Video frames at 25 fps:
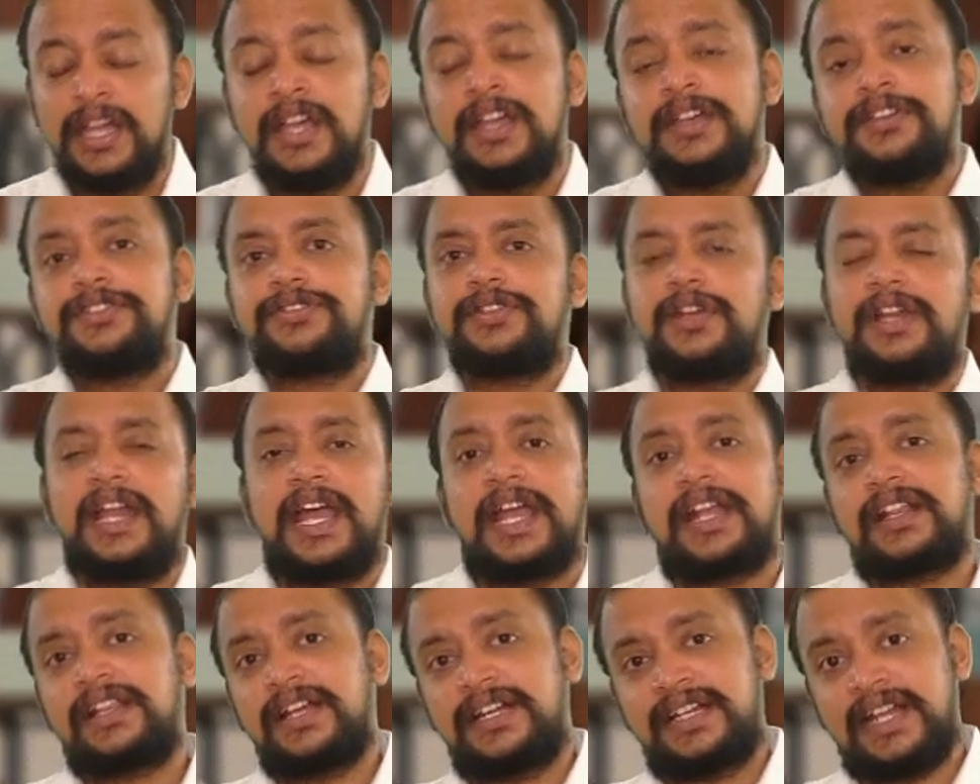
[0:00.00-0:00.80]
so
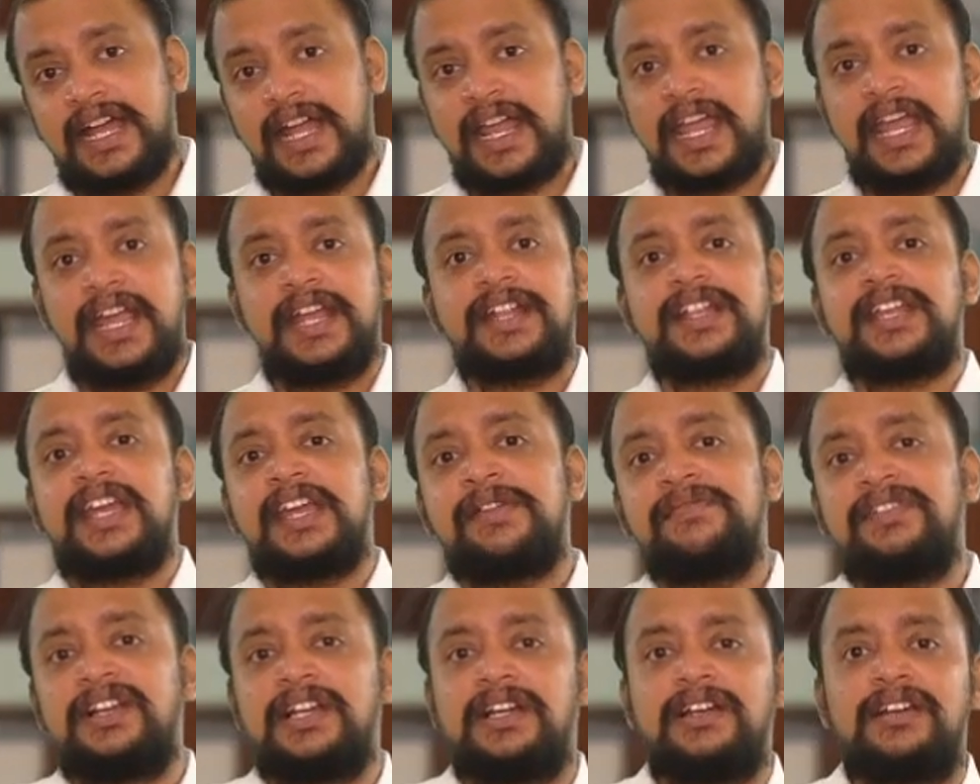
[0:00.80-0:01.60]
like that again
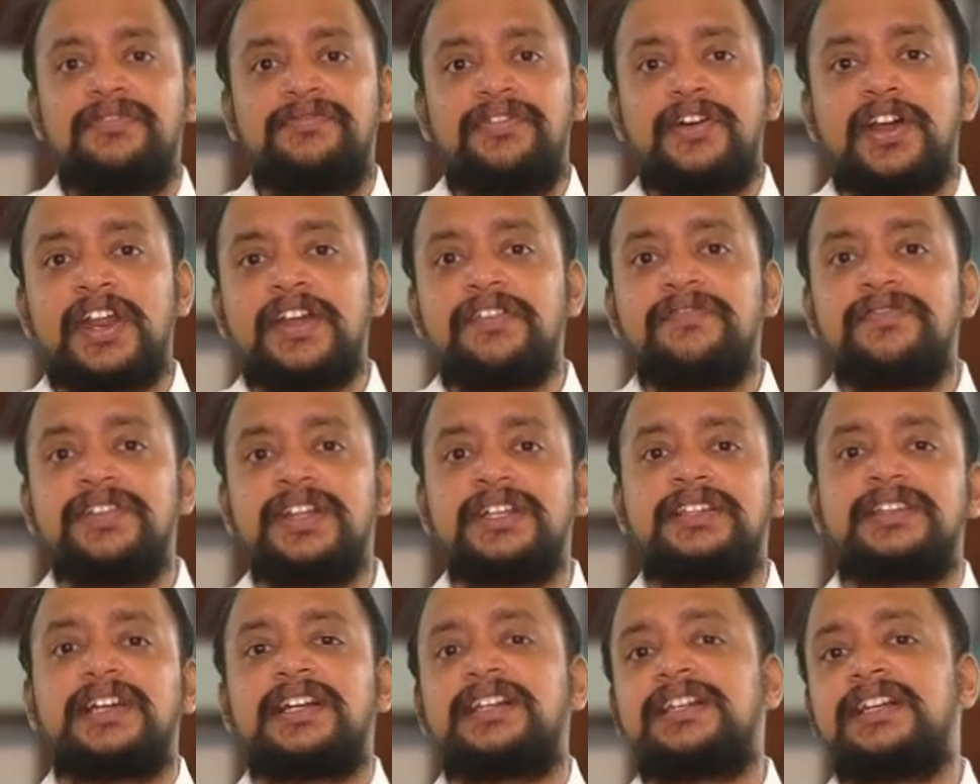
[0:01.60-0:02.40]
they will for
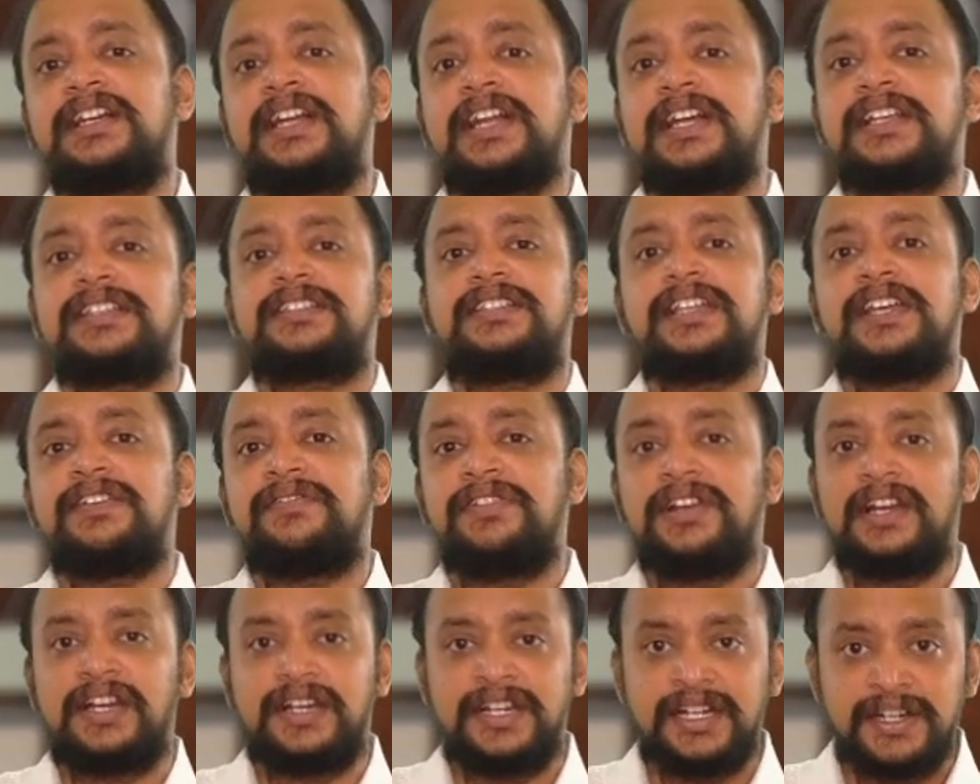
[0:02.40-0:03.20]
every 30 days they
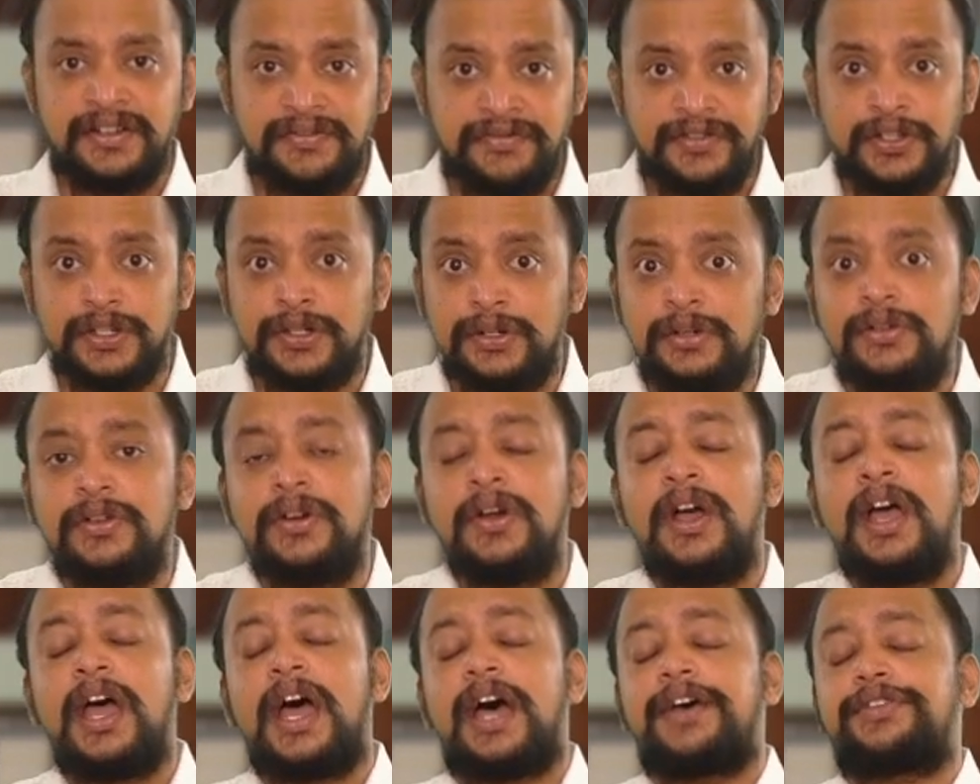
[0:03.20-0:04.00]
will review
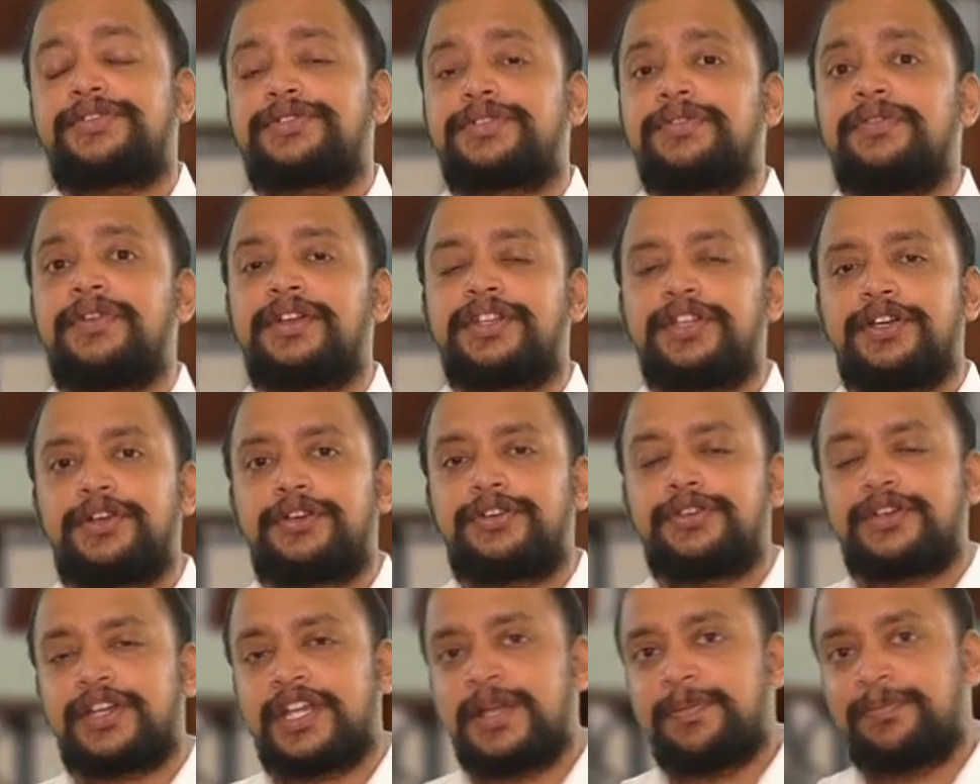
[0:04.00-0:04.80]
as to whether
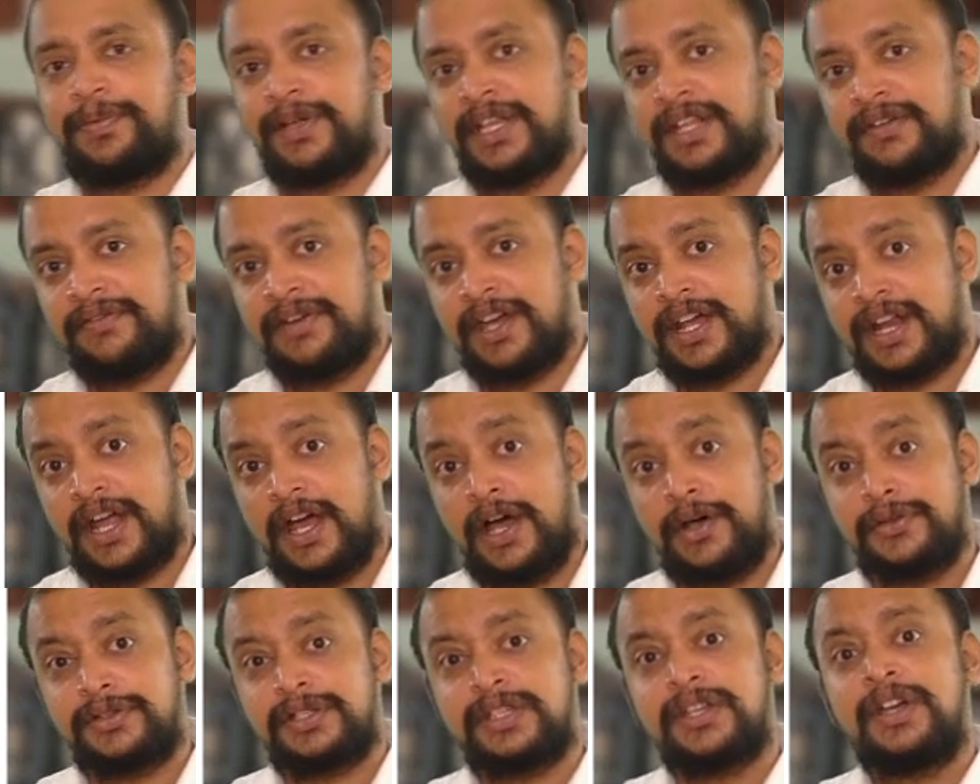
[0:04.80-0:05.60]
to keep in the
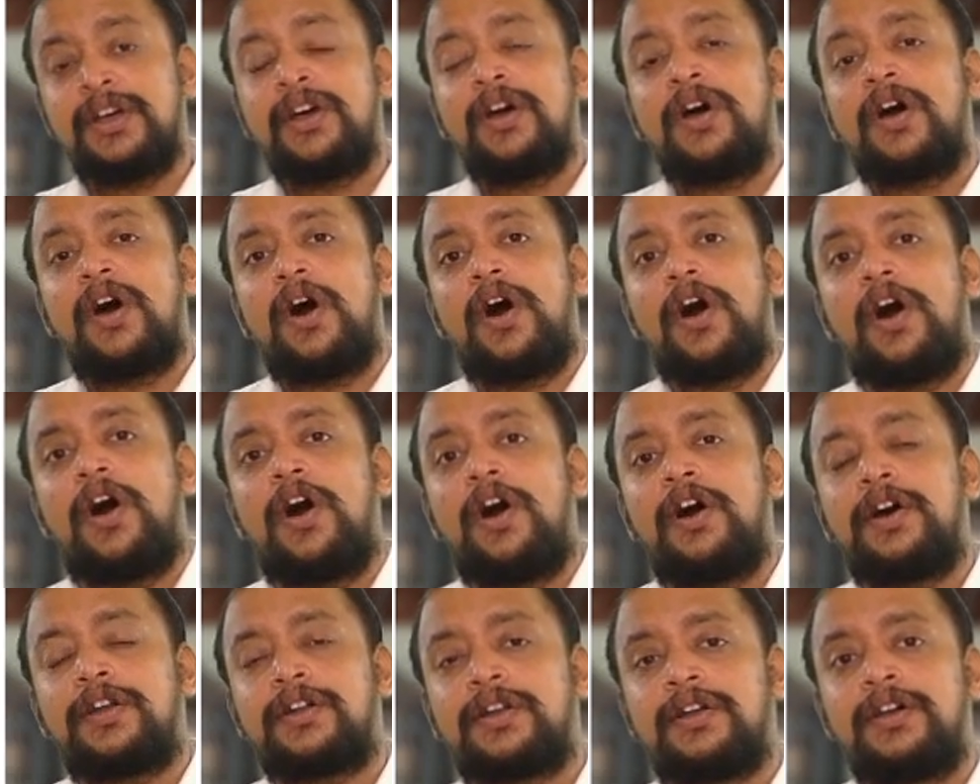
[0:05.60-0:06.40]
warehouse
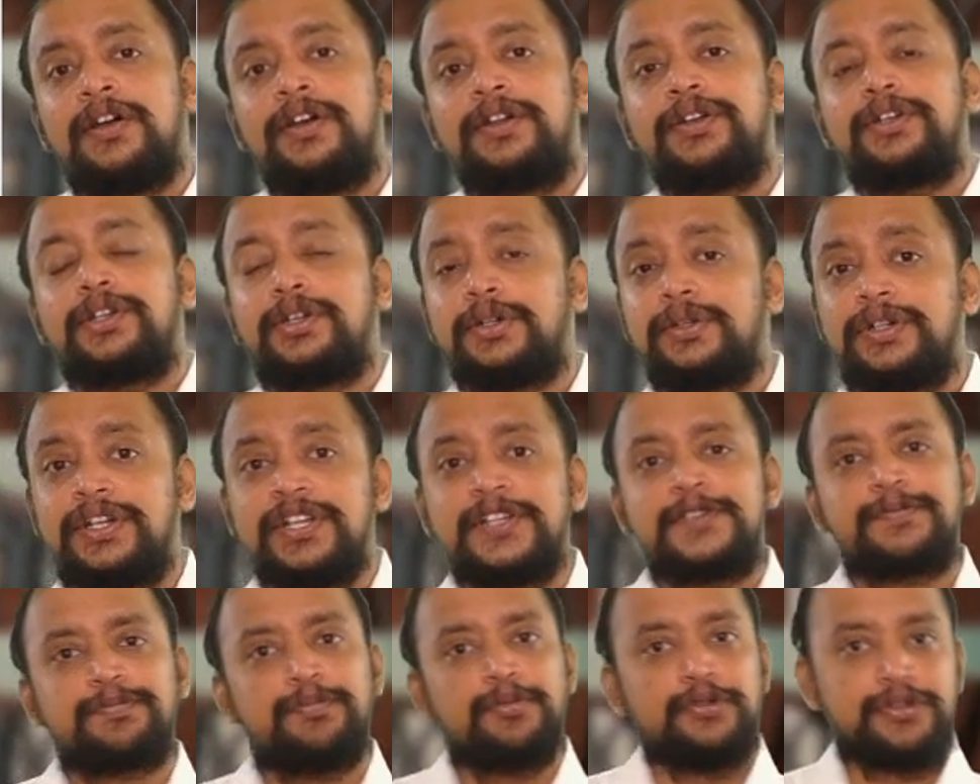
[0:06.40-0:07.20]
or to
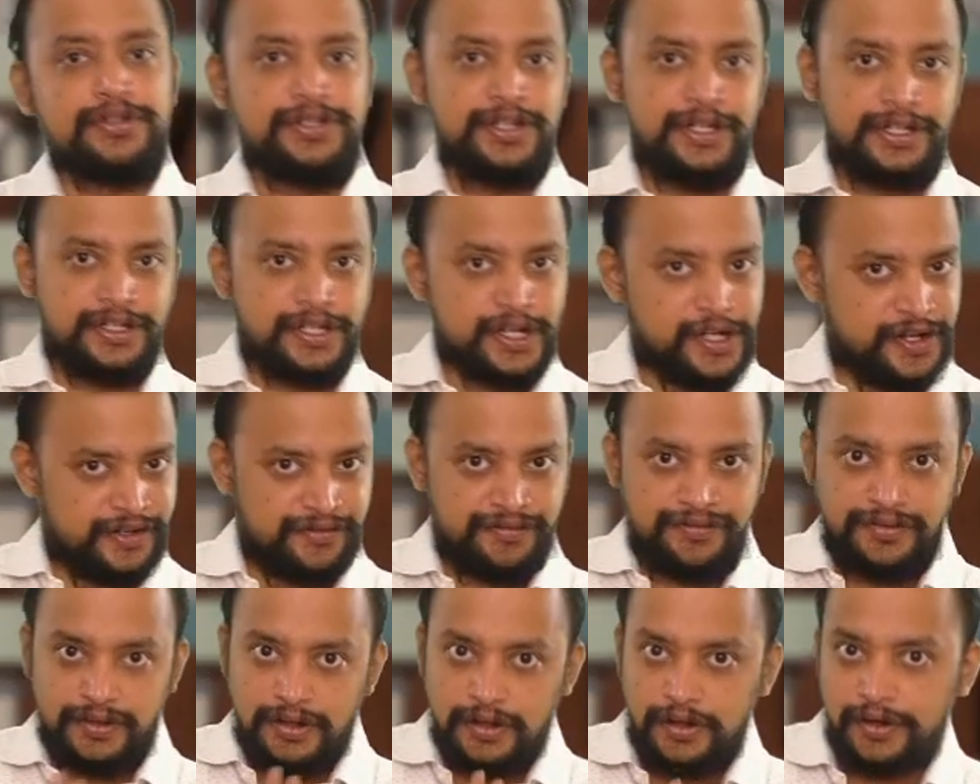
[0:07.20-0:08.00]
dispose it
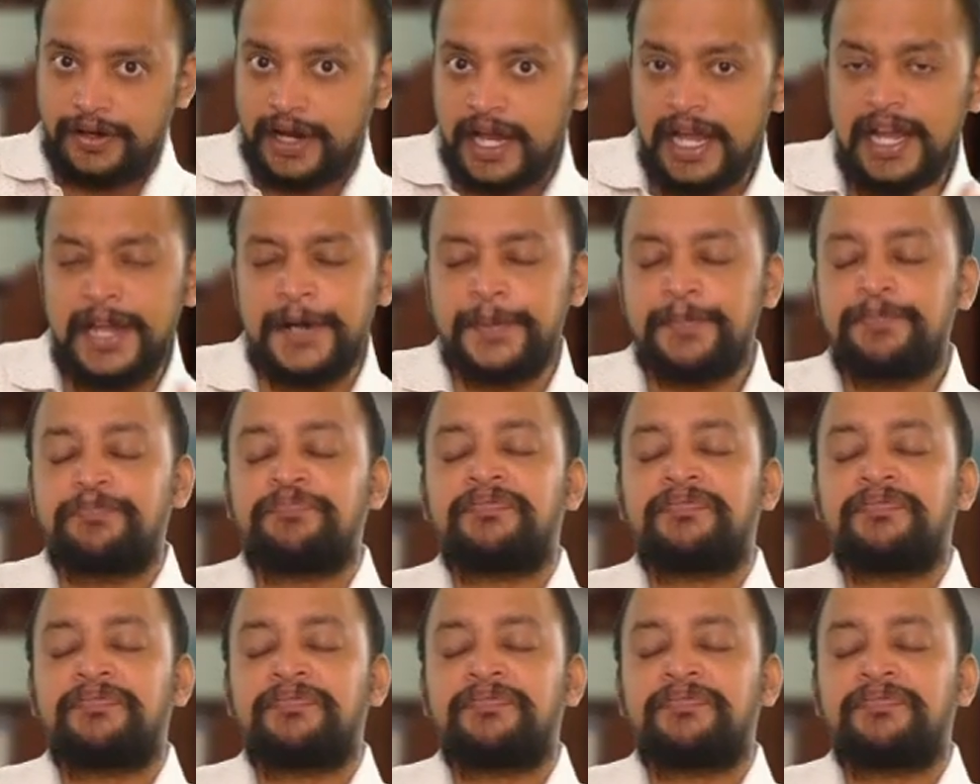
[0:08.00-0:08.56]
off okay